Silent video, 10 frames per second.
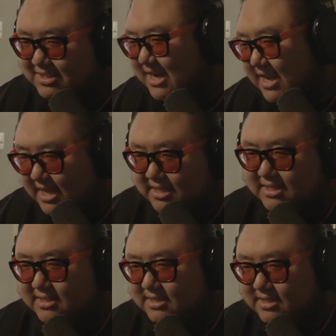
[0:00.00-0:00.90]

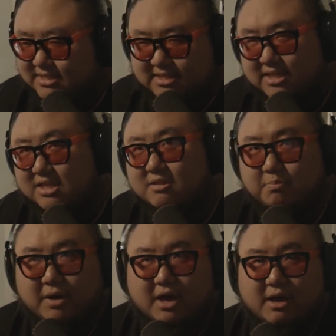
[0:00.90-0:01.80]
dance,
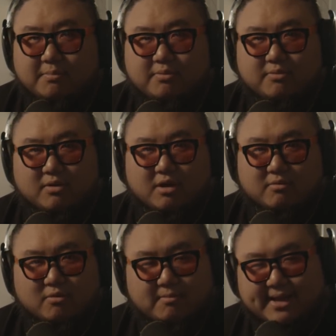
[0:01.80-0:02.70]
synth pop,
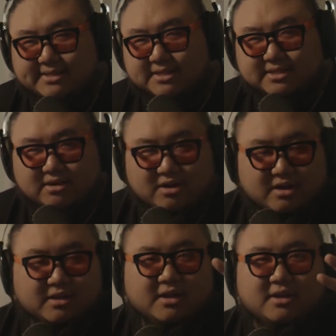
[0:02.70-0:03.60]
romantics
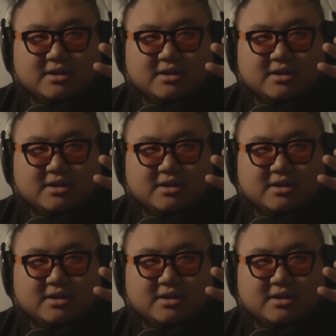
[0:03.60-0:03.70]
era.